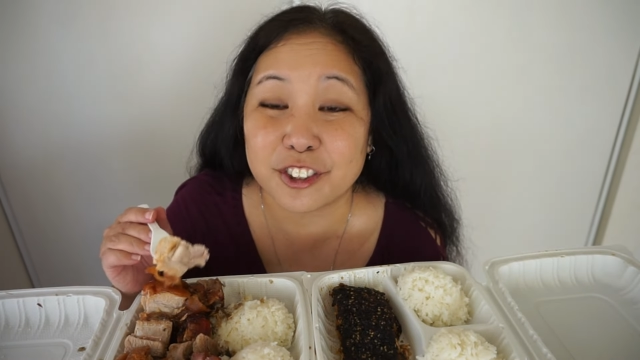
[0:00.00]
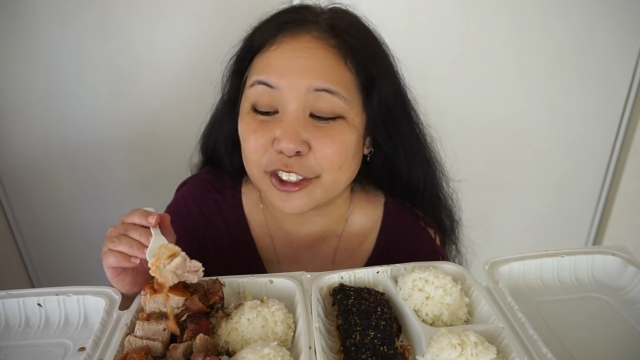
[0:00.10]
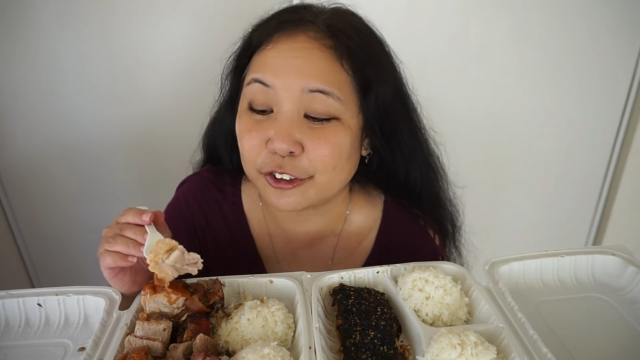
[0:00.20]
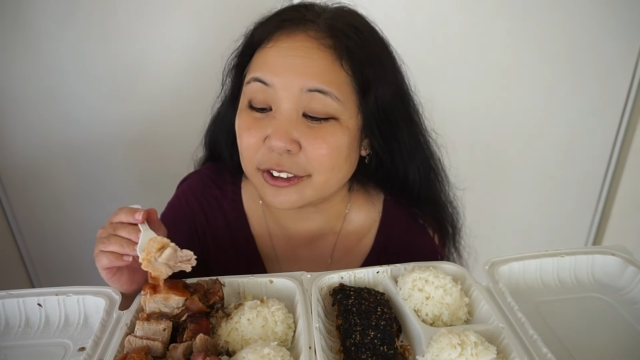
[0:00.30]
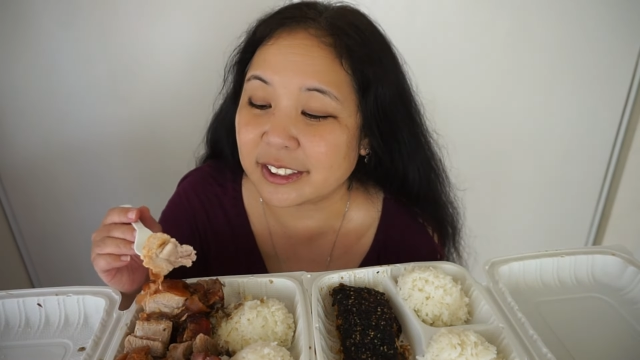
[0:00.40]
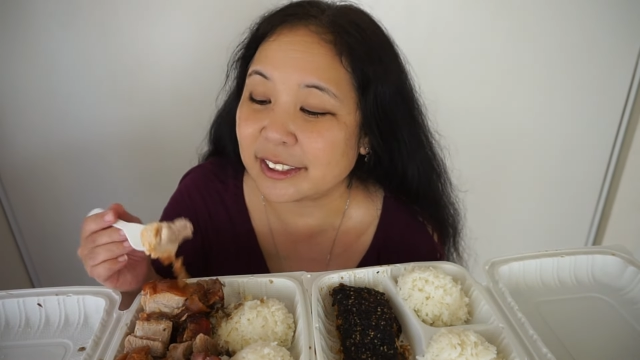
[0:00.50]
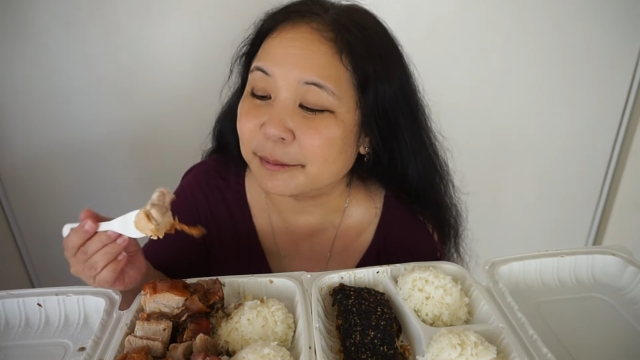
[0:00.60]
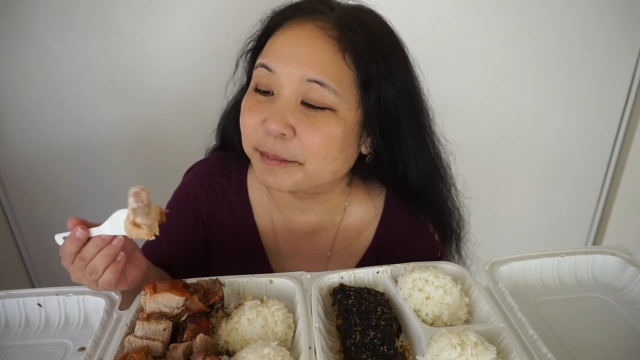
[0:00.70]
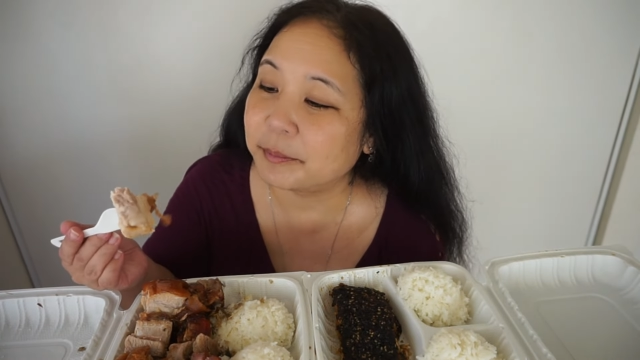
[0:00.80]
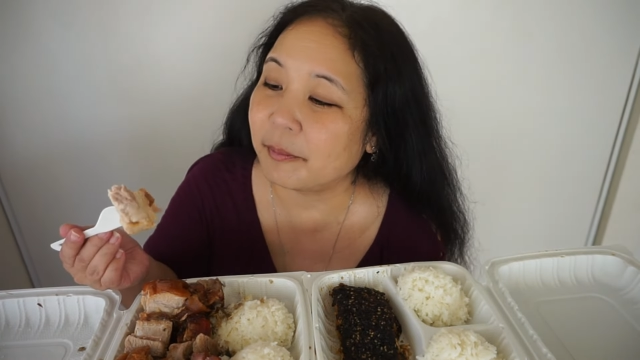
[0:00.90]
and
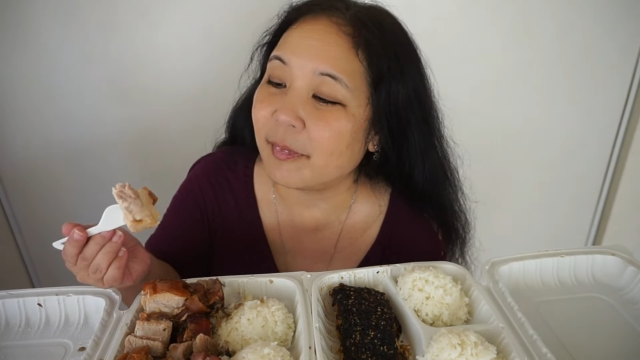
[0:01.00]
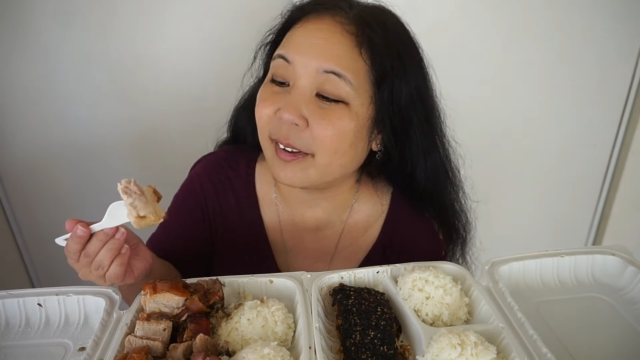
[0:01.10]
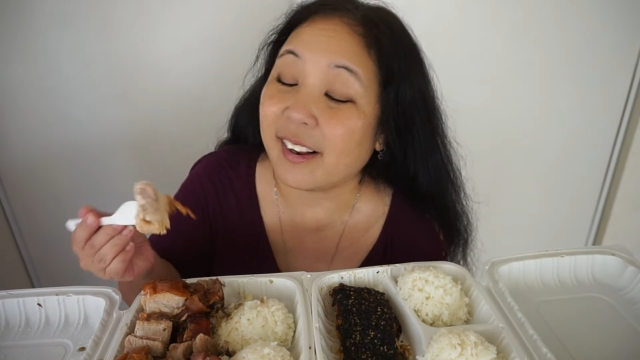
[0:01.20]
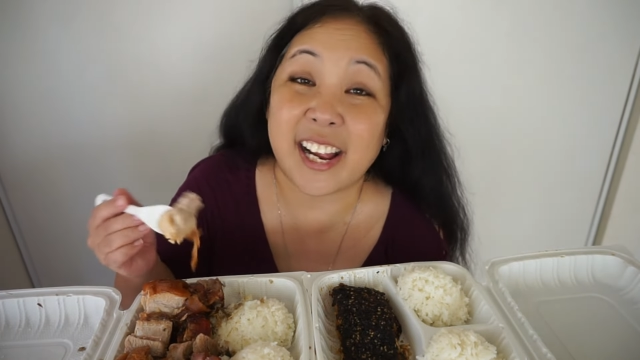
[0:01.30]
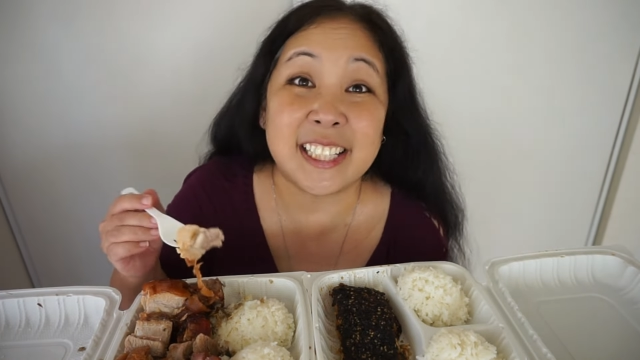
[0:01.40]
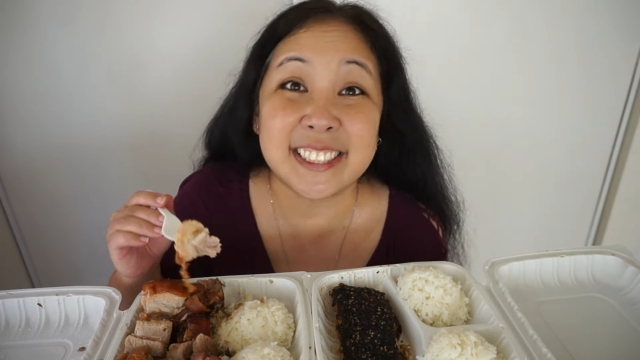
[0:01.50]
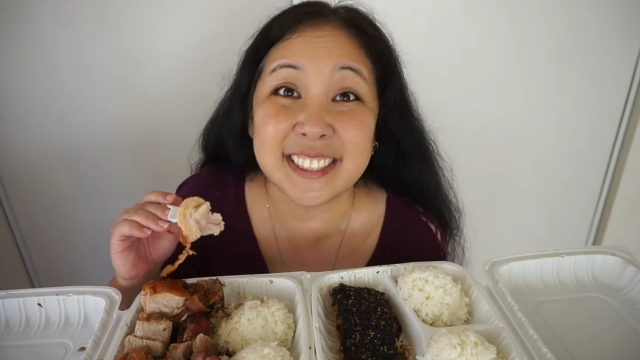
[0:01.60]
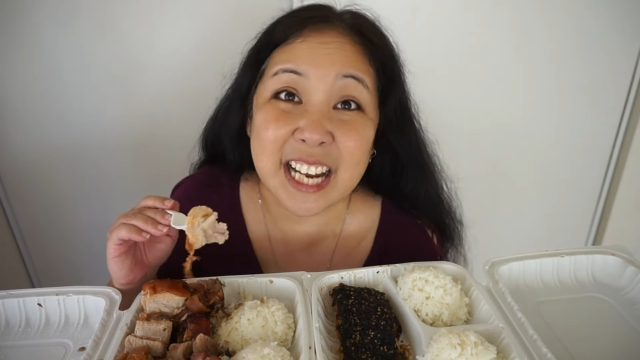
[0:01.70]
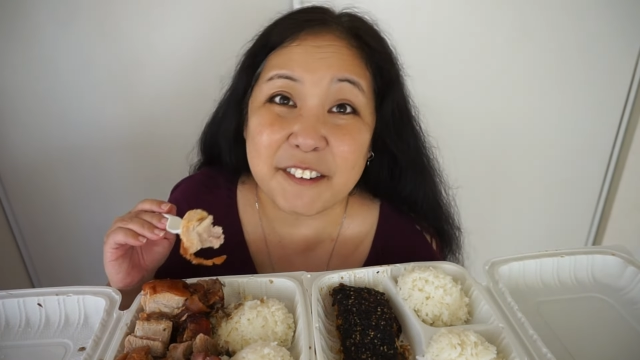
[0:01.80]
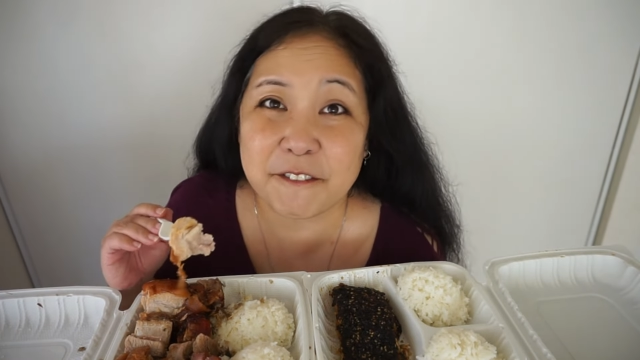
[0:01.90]
juicy, and
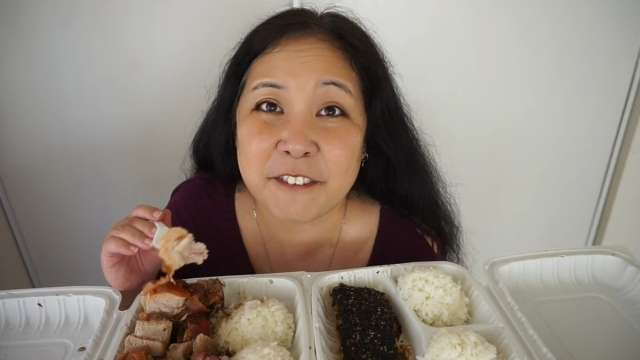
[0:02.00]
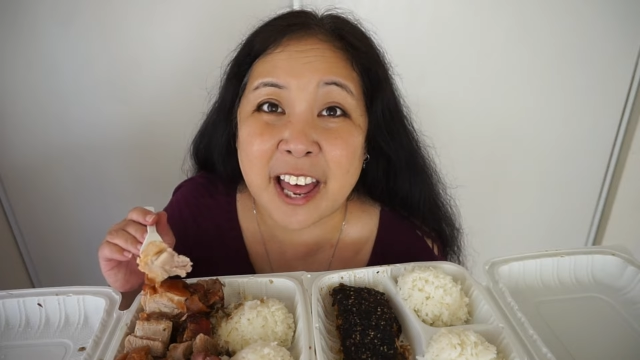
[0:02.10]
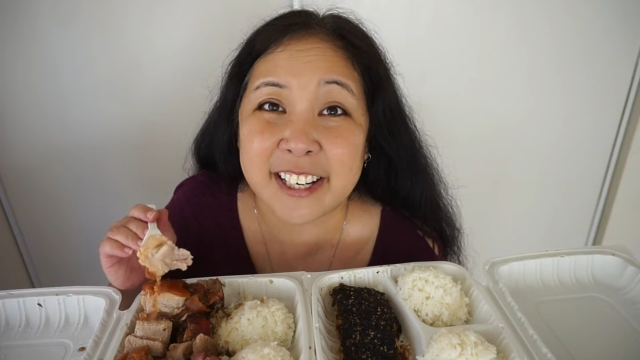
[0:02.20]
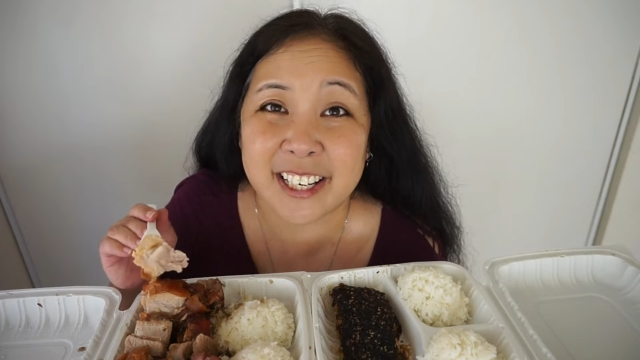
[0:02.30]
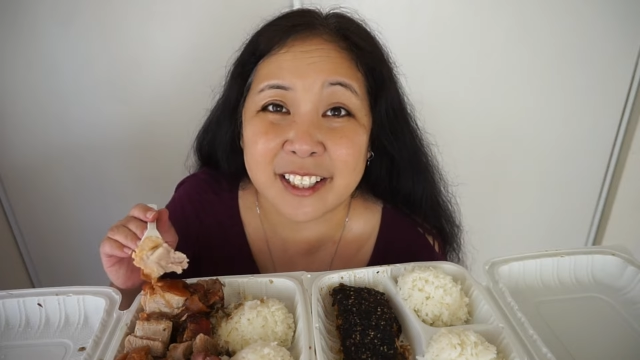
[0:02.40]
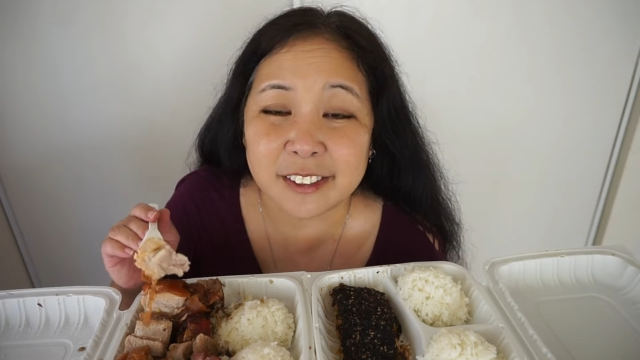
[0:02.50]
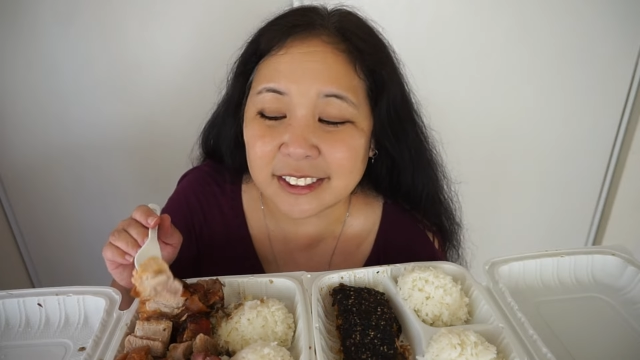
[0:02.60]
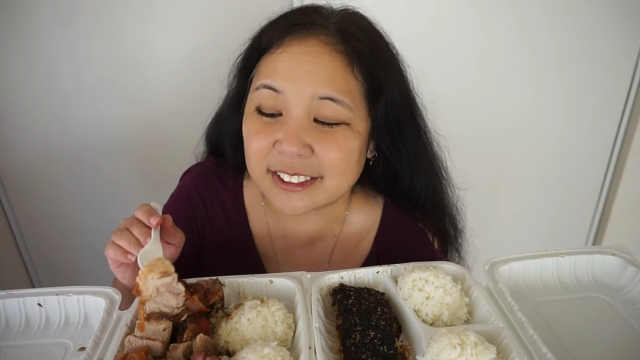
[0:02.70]
it's not fatty.